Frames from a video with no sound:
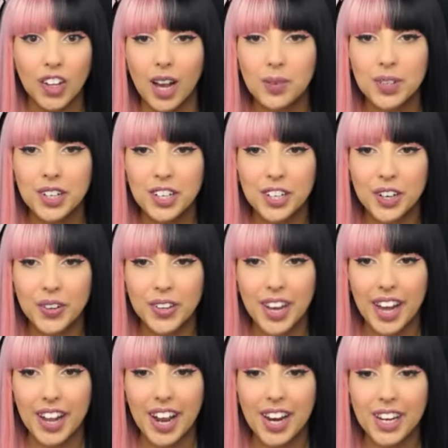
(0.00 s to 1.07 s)
I'm gonna go
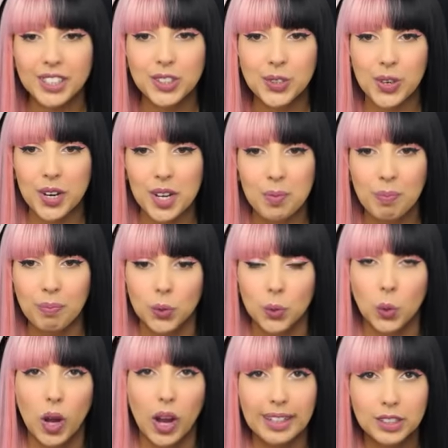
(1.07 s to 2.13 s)
get an ice cream.
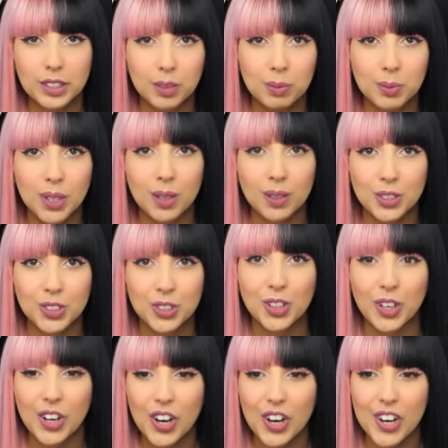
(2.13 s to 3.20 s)
Ooh, ice cream sounds
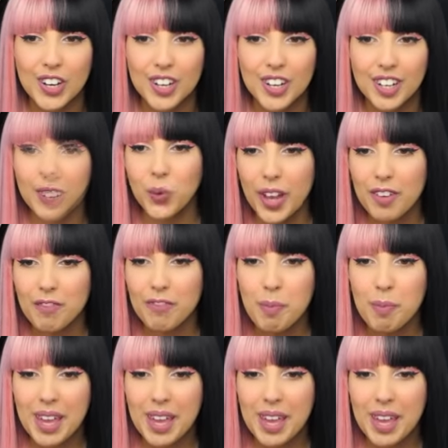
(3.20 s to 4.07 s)
good. Wait for